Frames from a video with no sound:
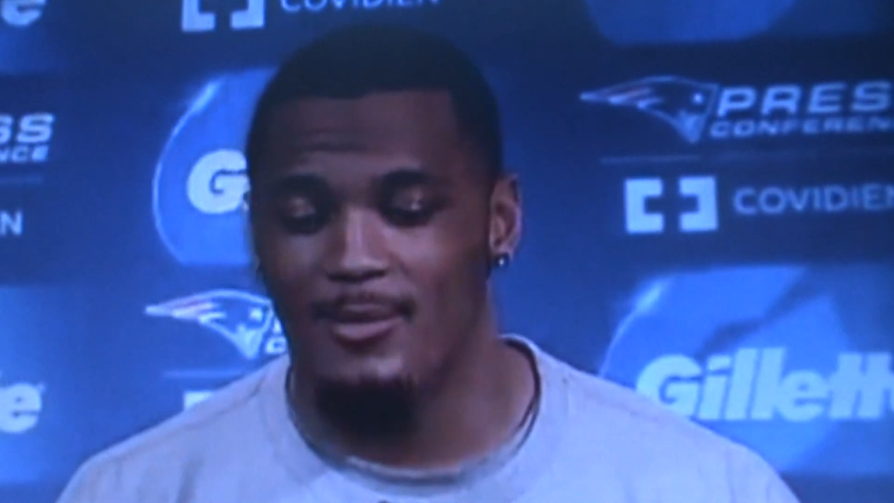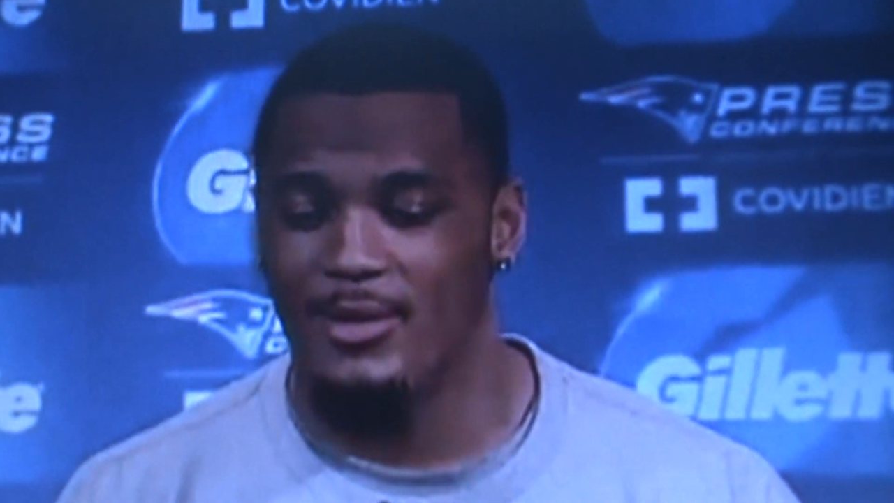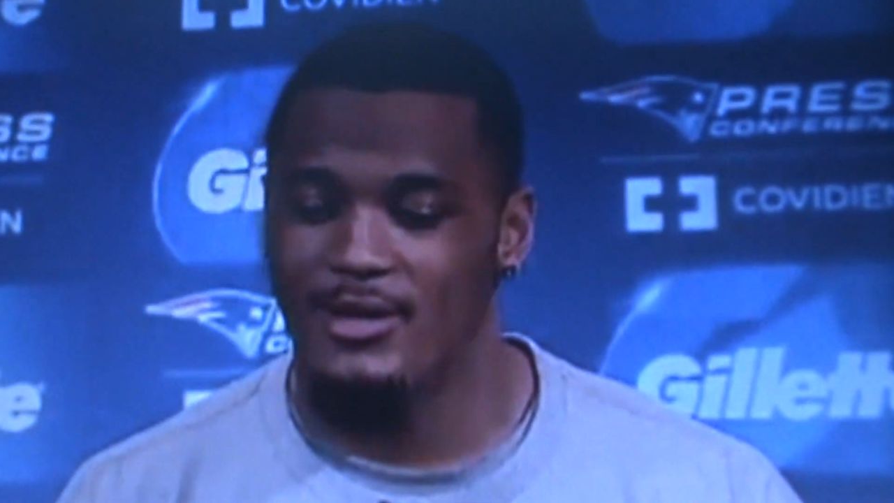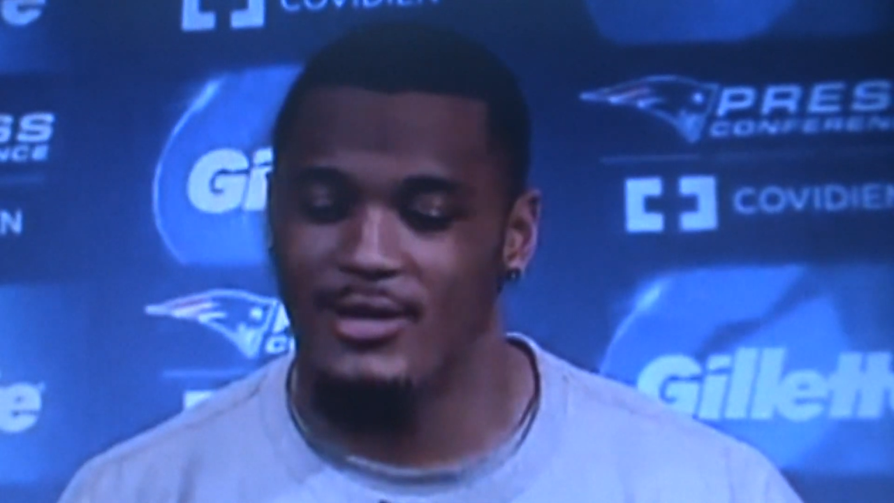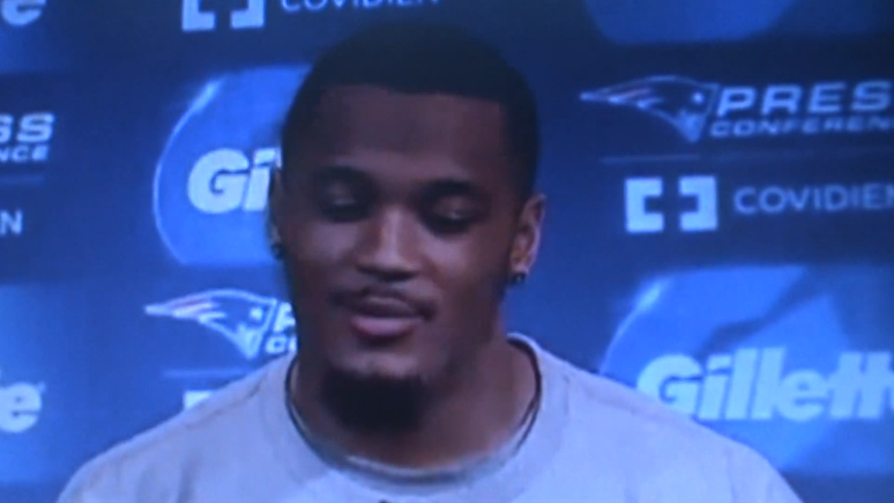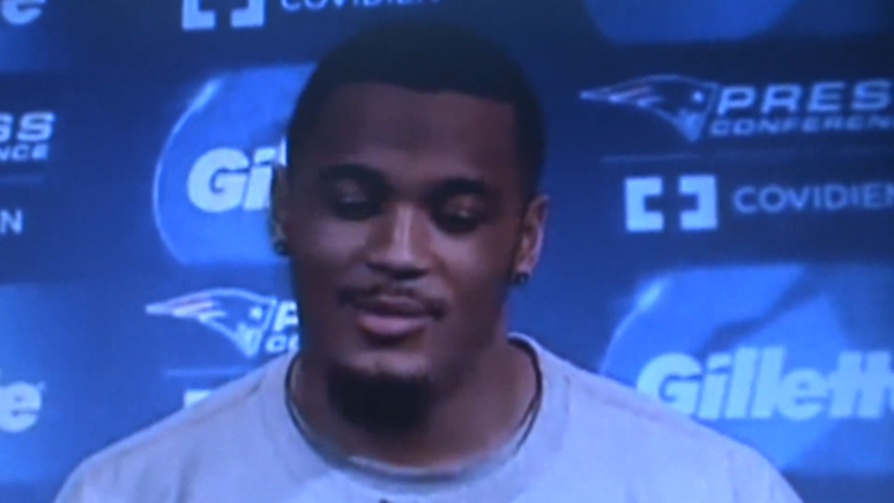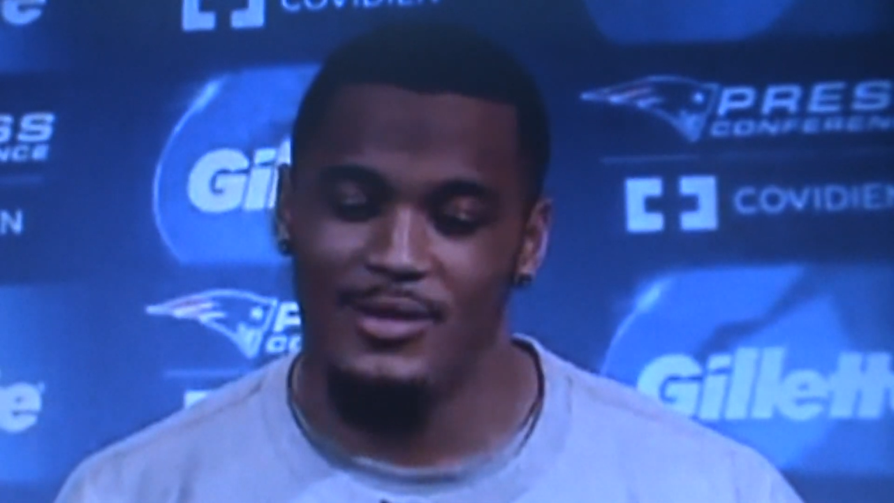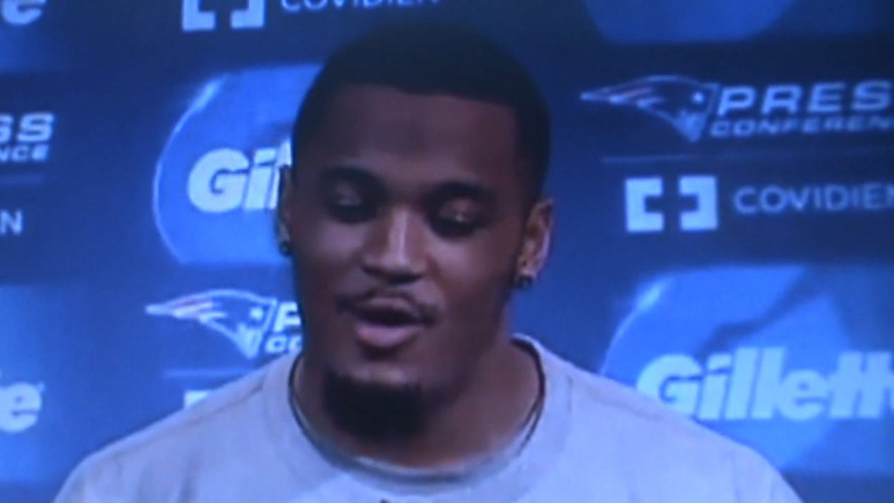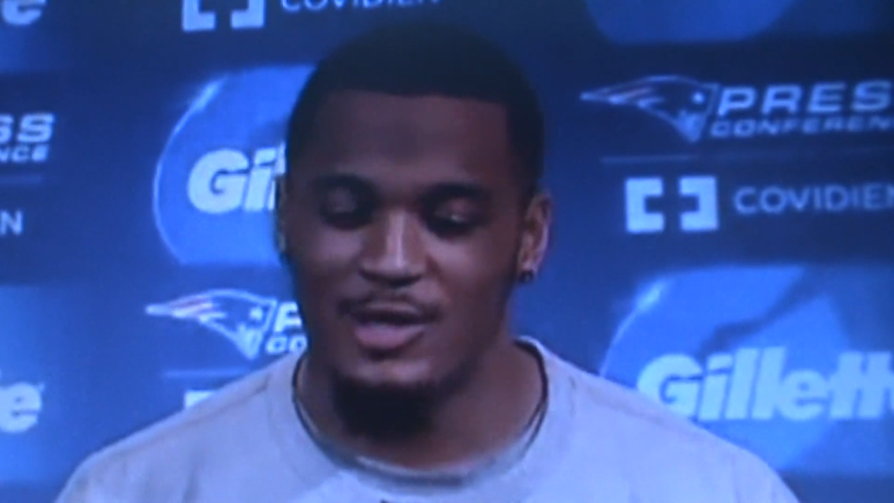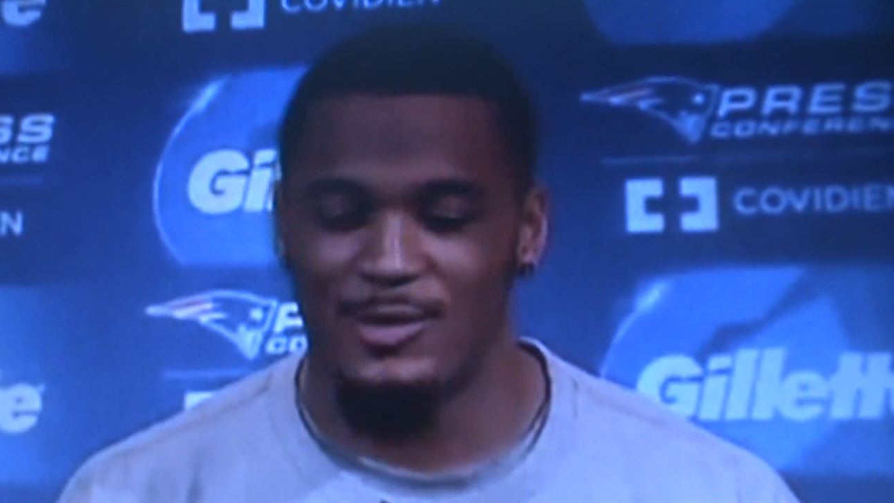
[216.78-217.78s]
I mean,
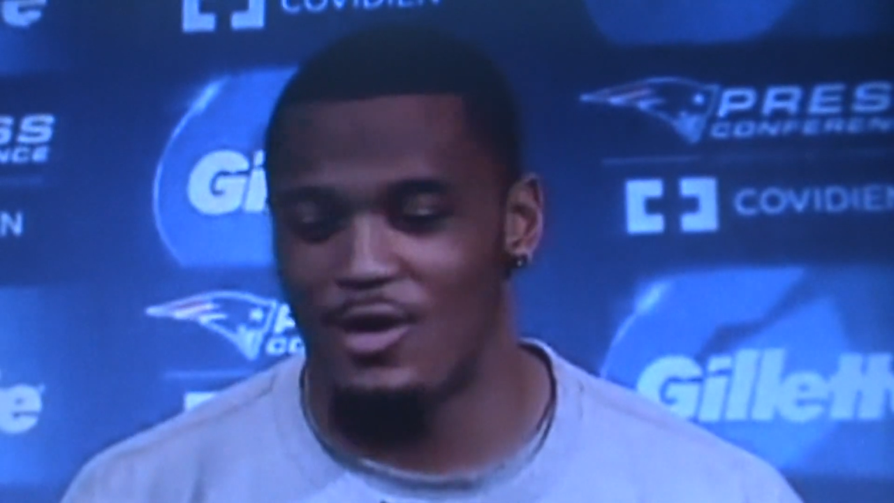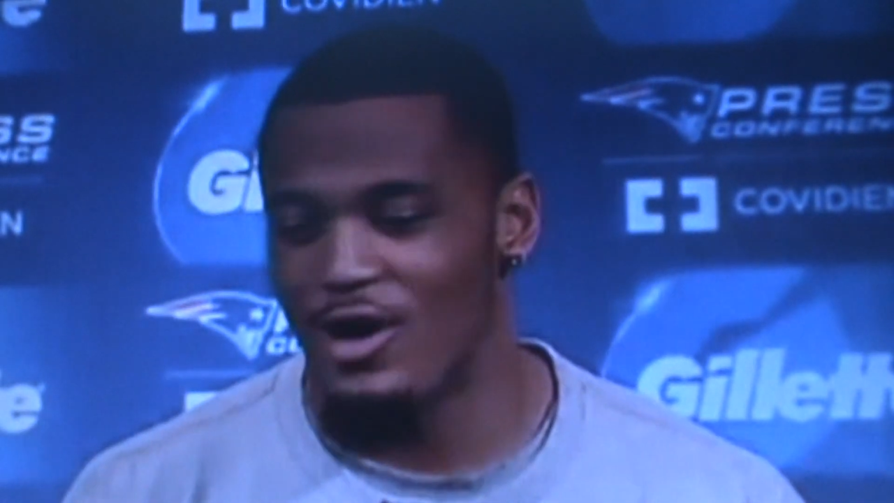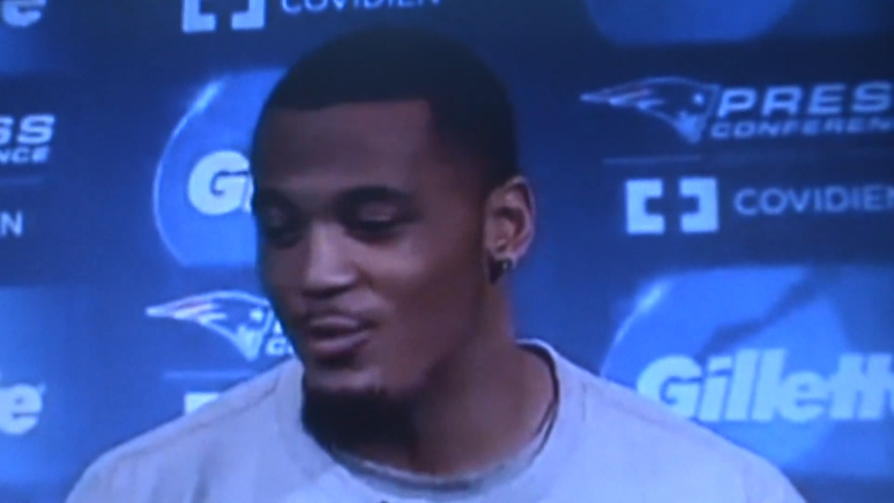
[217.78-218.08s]
always been a